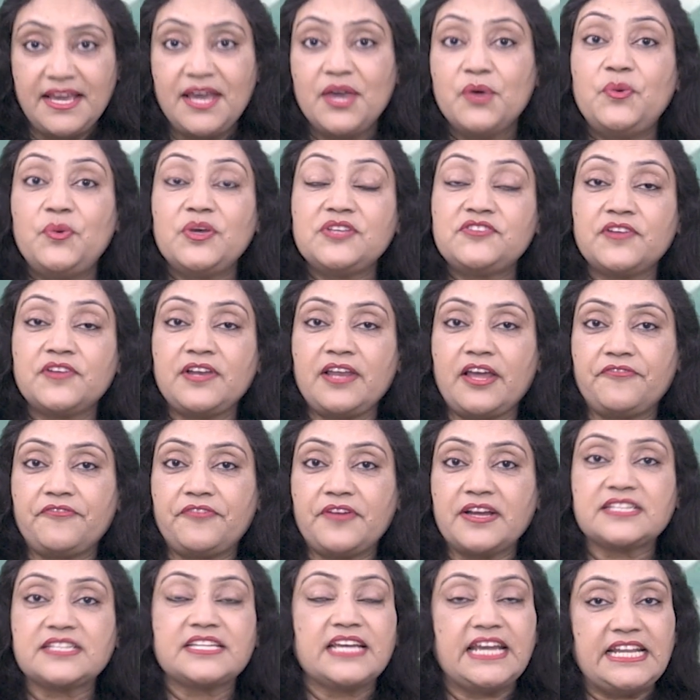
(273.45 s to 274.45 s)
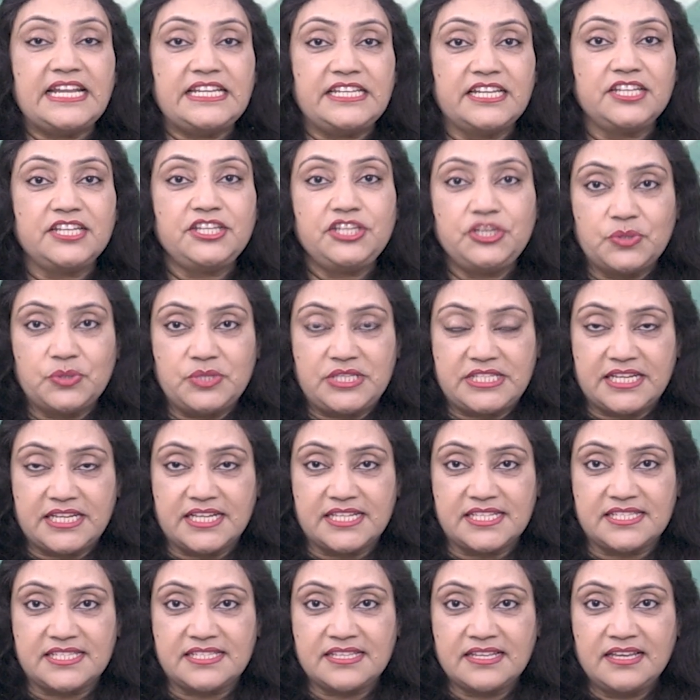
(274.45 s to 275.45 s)
which will affect Indian
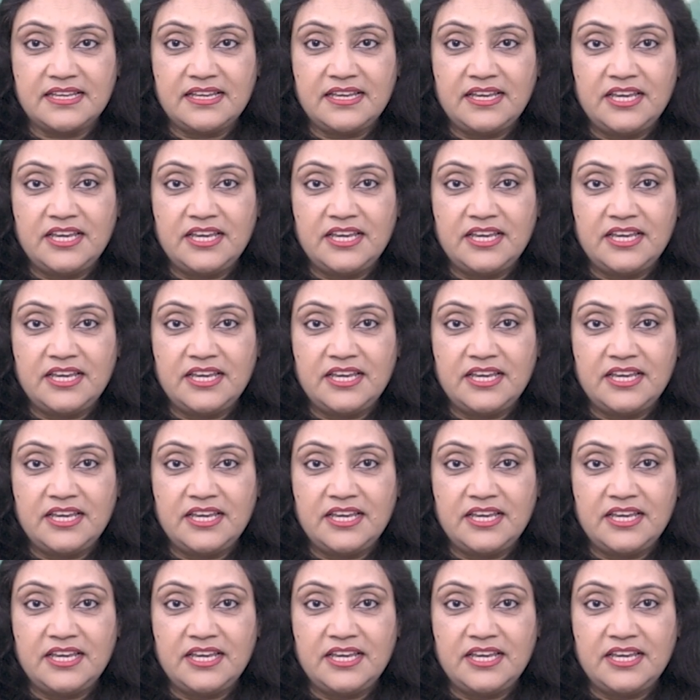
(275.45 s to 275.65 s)
users.